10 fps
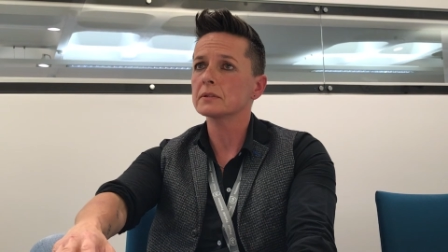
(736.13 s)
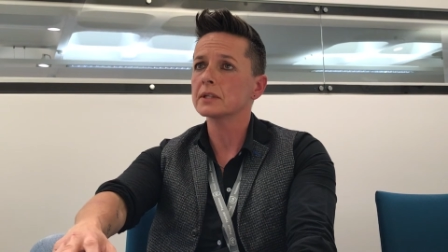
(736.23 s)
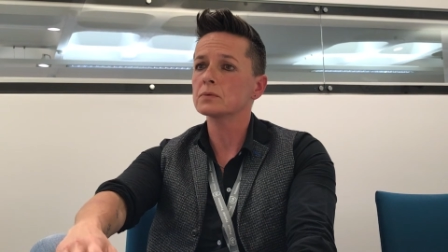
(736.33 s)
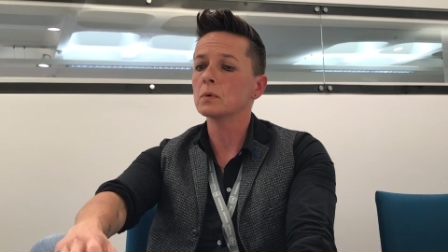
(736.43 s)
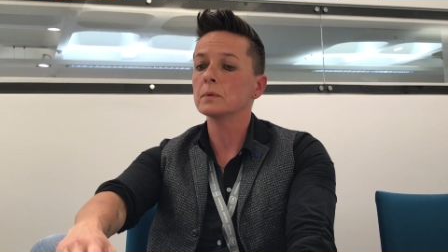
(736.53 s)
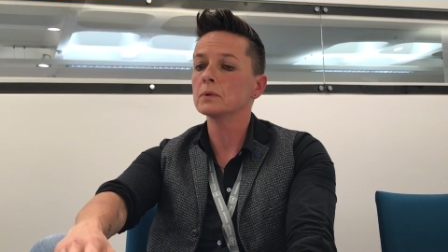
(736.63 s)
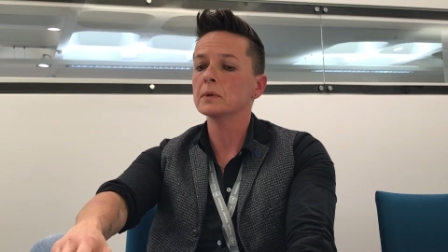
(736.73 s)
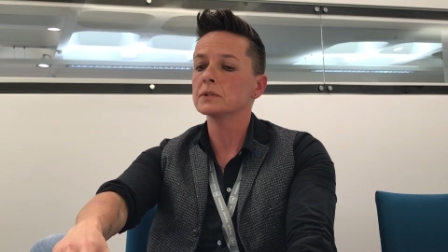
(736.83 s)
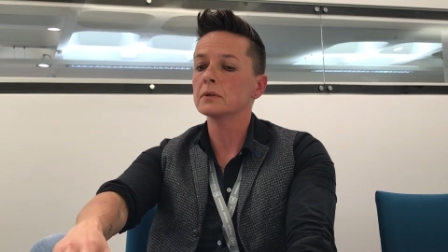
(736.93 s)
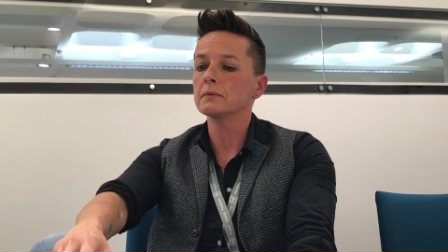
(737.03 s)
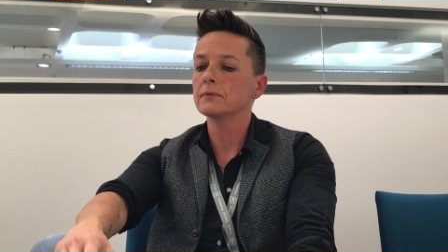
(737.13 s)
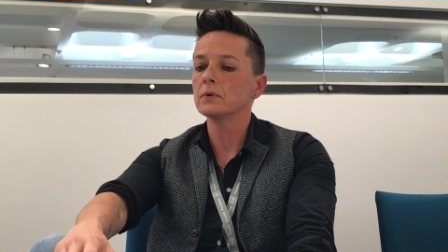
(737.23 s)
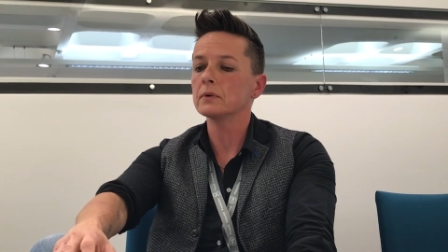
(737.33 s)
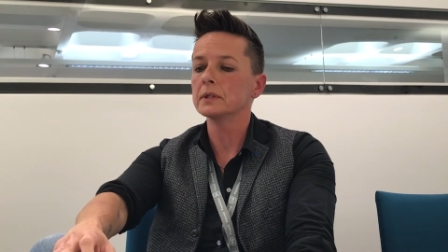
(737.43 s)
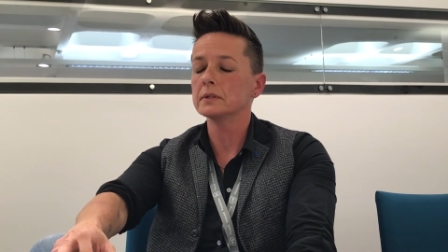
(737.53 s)
That's what we always hope
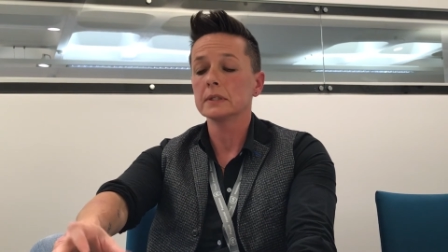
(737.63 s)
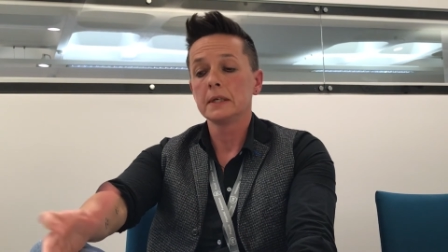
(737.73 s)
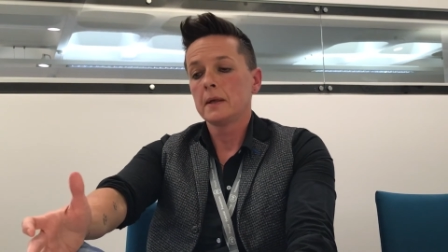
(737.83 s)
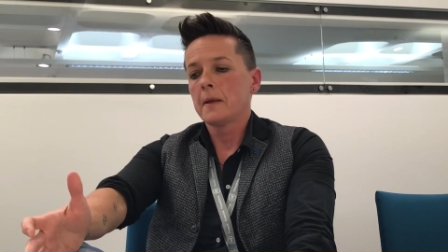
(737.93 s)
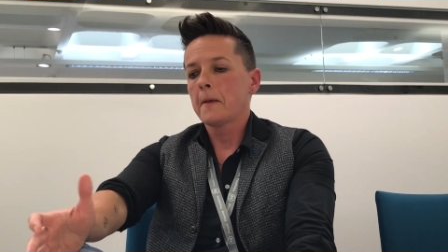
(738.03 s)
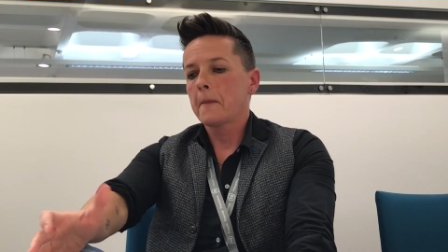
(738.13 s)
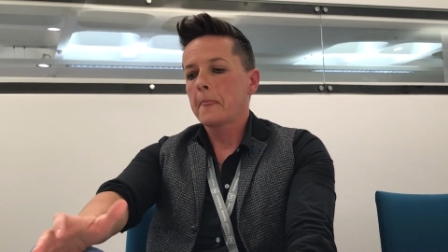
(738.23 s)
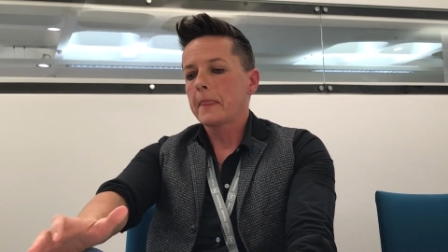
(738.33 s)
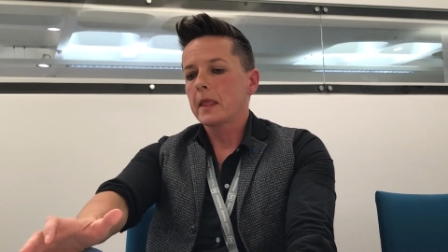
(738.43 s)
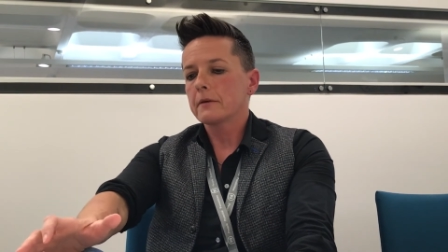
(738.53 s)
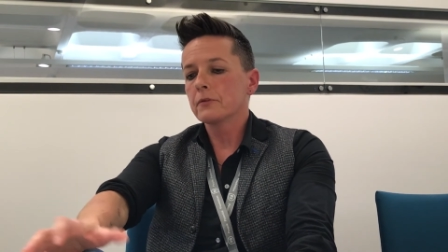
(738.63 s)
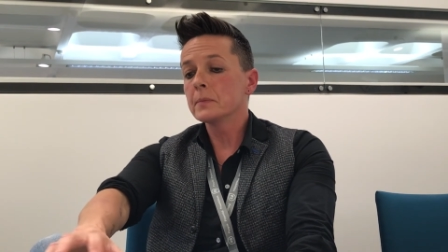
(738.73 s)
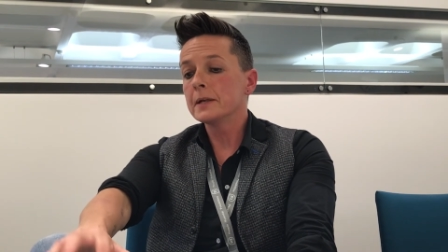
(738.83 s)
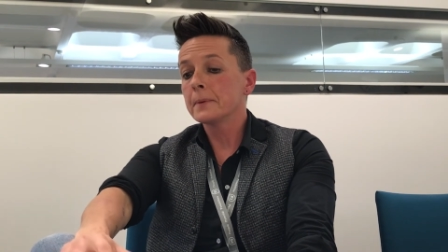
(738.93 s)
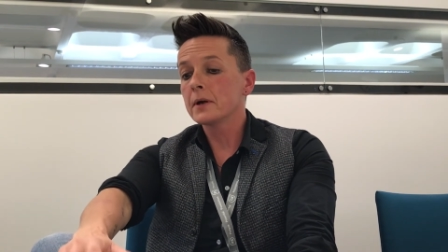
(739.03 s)
for. And for
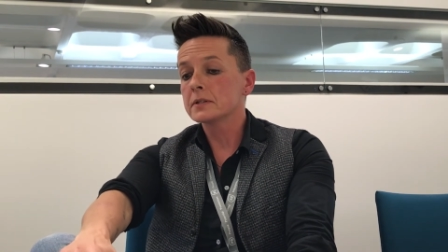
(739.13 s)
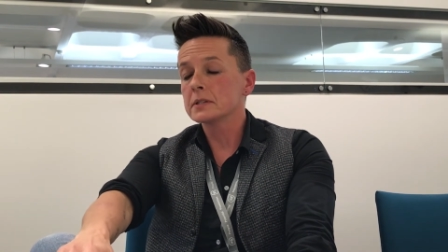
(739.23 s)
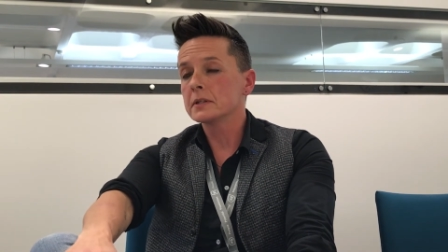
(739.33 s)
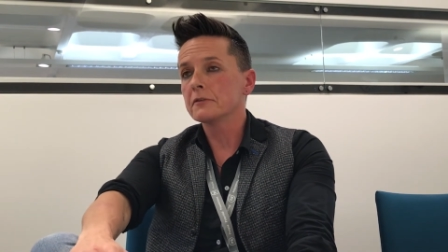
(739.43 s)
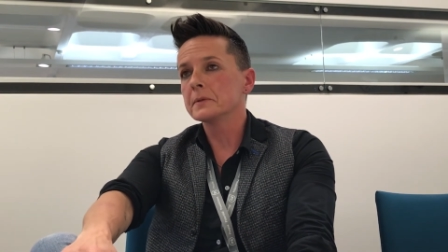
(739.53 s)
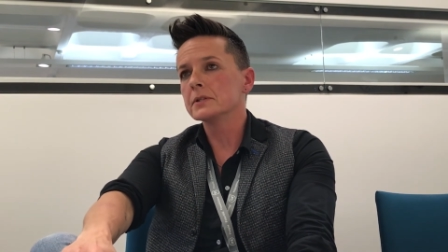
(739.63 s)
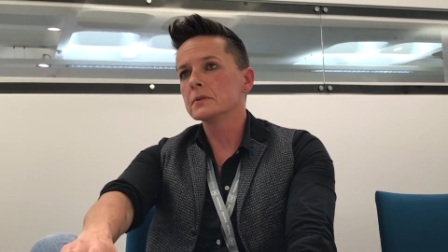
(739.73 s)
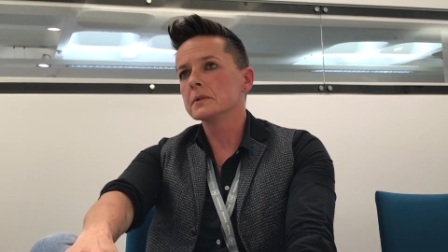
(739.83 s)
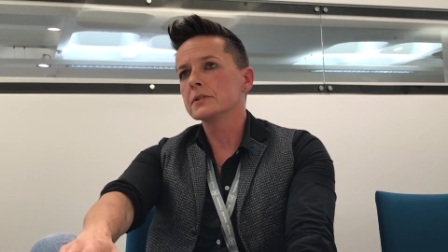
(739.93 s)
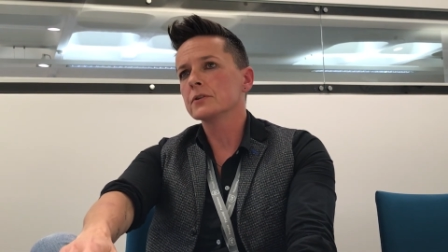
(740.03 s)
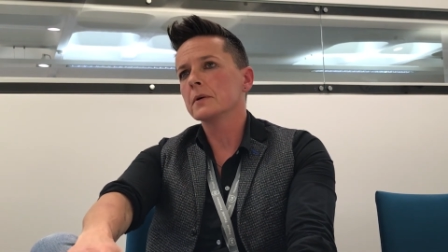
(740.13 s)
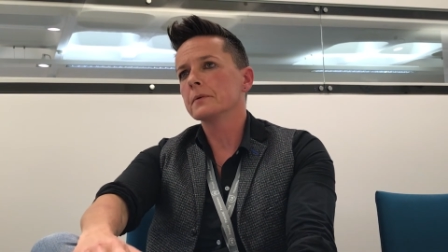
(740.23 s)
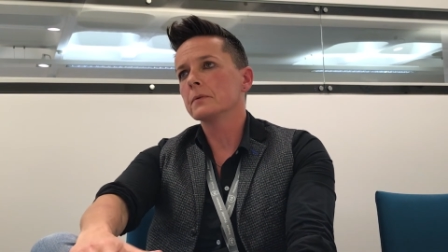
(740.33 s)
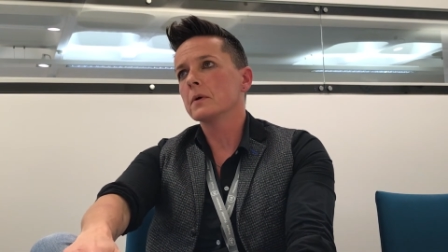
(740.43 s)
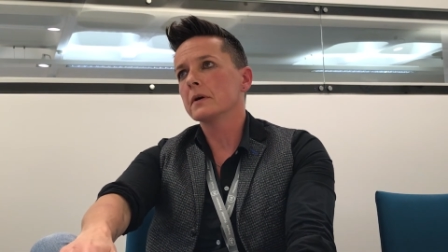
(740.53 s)
me personally, I've been doing this type
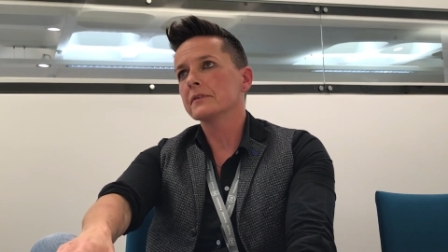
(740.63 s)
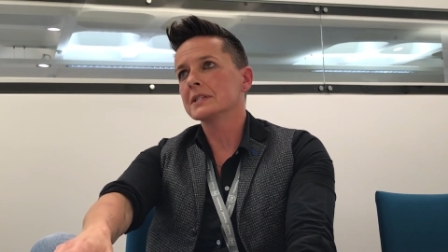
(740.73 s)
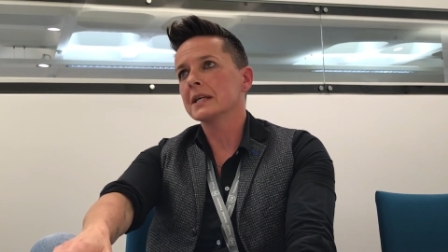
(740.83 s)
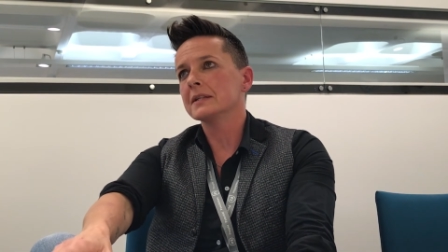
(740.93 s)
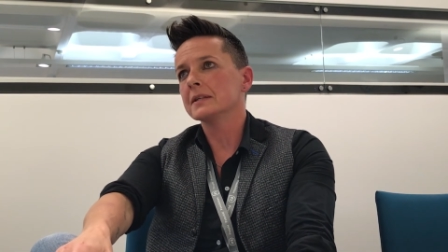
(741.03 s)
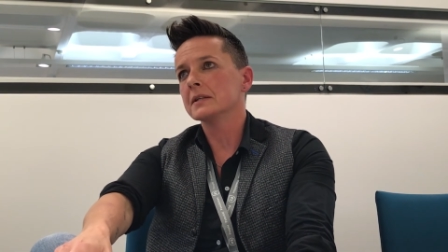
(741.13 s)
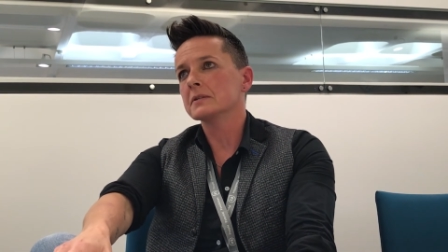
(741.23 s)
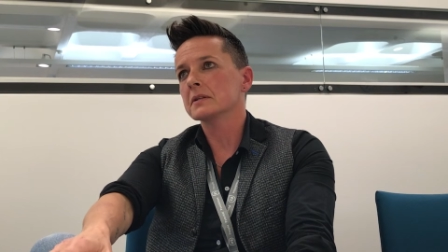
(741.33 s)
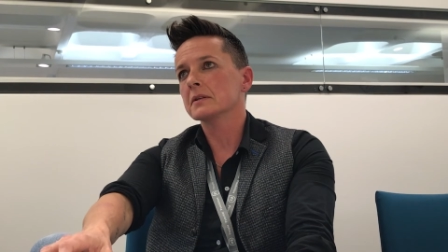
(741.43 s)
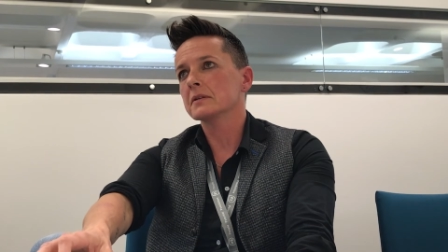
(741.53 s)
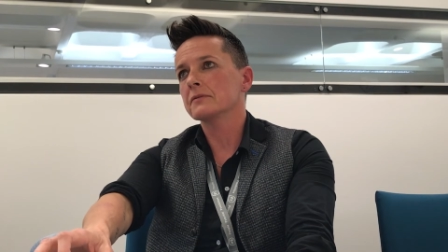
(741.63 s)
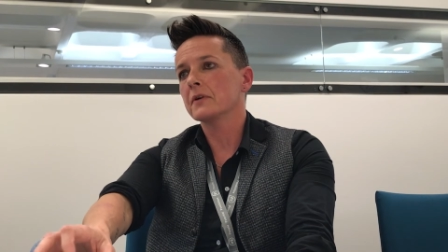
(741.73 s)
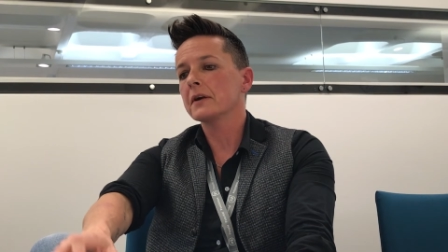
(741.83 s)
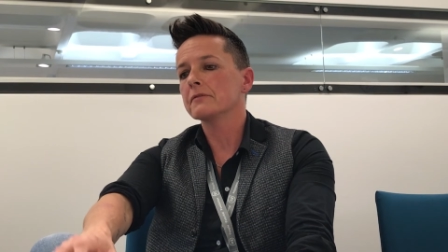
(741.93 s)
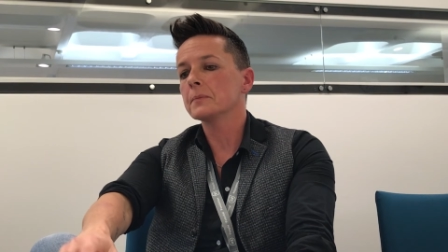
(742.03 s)
of work for 10 years, and for
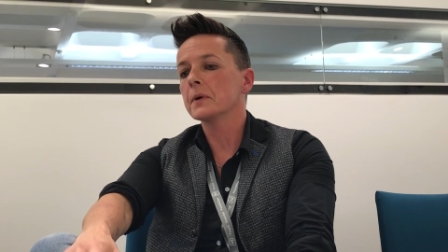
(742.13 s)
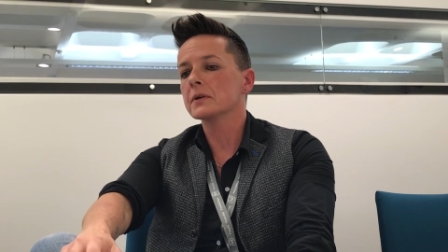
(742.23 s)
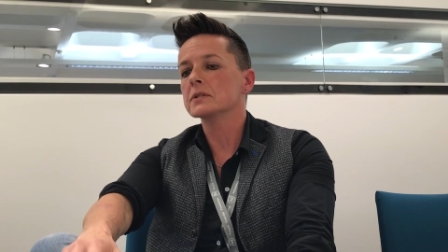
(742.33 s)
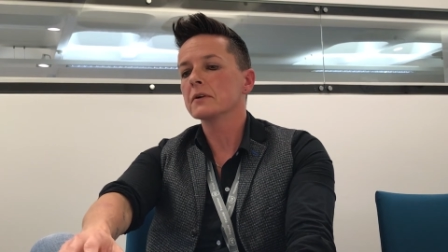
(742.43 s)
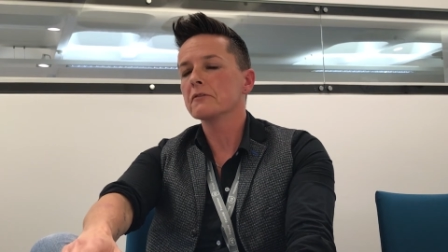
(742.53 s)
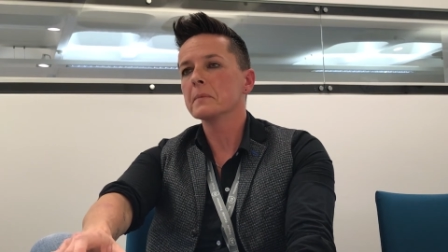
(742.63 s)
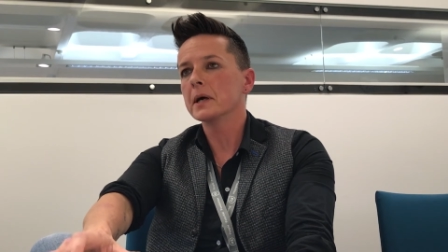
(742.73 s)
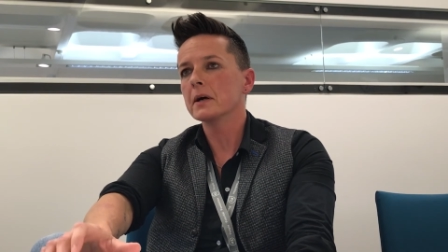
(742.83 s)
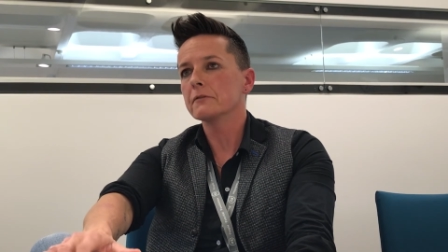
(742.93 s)
every person I've met,